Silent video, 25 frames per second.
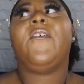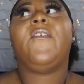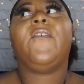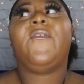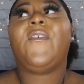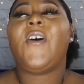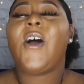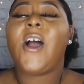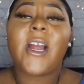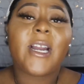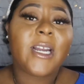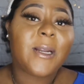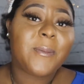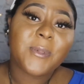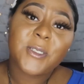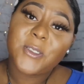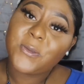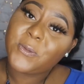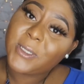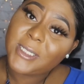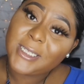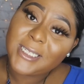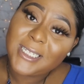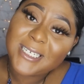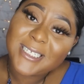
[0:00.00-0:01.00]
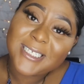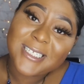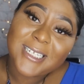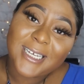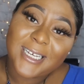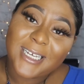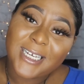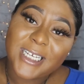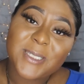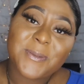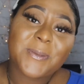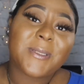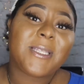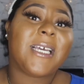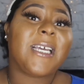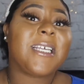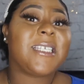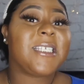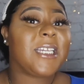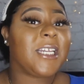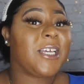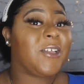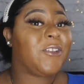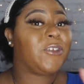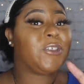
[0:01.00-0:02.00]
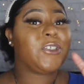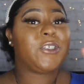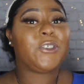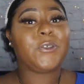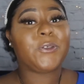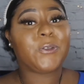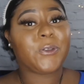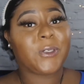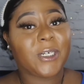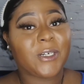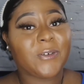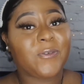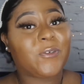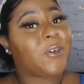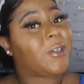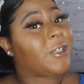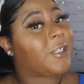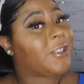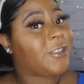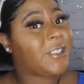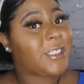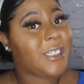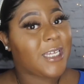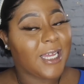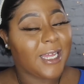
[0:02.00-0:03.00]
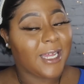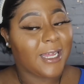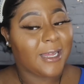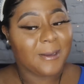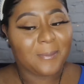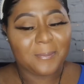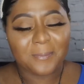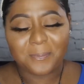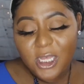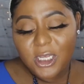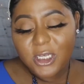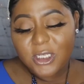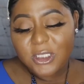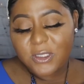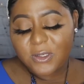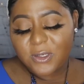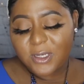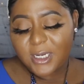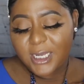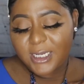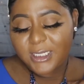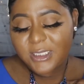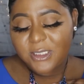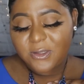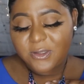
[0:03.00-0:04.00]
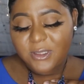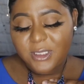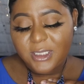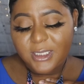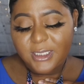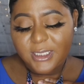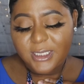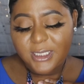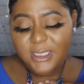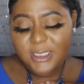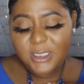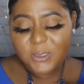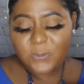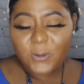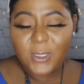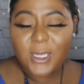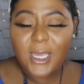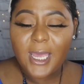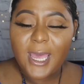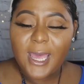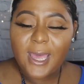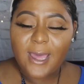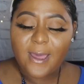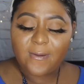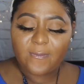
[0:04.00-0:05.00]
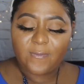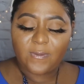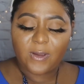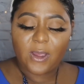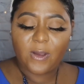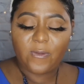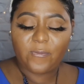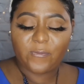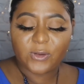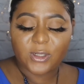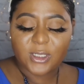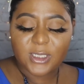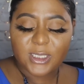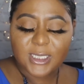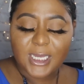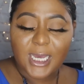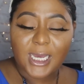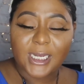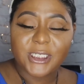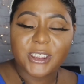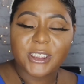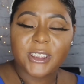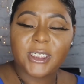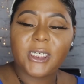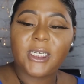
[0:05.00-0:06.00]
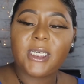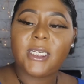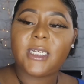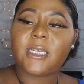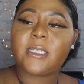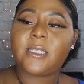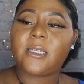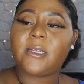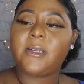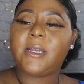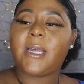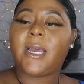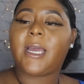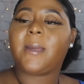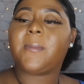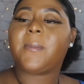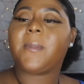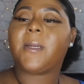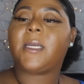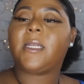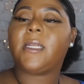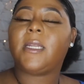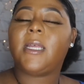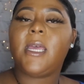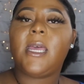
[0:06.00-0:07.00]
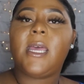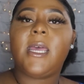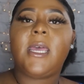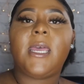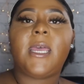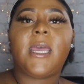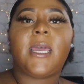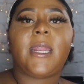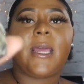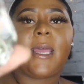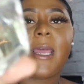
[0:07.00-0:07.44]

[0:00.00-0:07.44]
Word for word: far and in between these days, but that's another story for another time. So next on the list, we have Versace Yellow Diamond. And I